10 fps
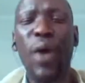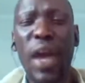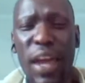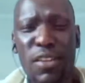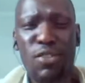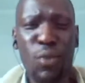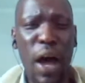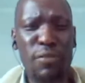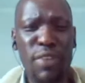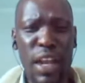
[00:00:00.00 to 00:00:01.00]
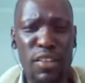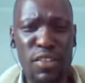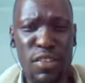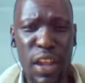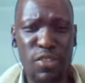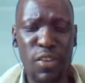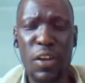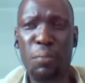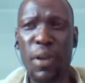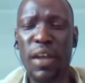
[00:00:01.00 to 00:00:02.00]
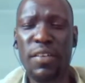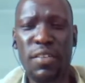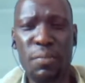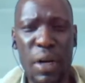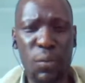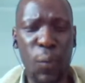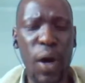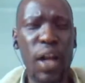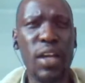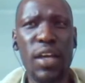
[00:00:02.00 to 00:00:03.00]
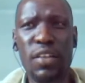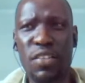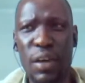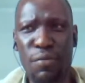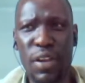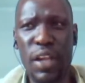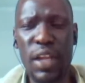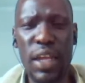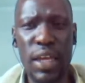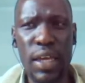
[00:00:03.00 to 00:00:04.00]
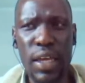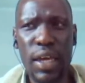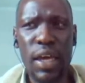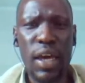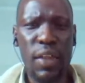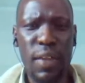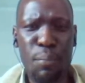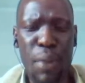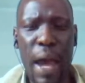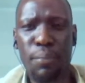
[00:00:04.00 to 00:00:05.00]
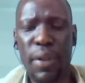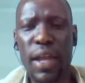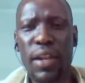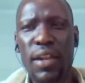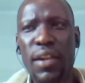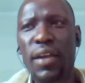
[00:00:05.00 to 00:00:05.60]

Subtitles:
are yet to have a legislation in place, but one is definitely in the pipeline.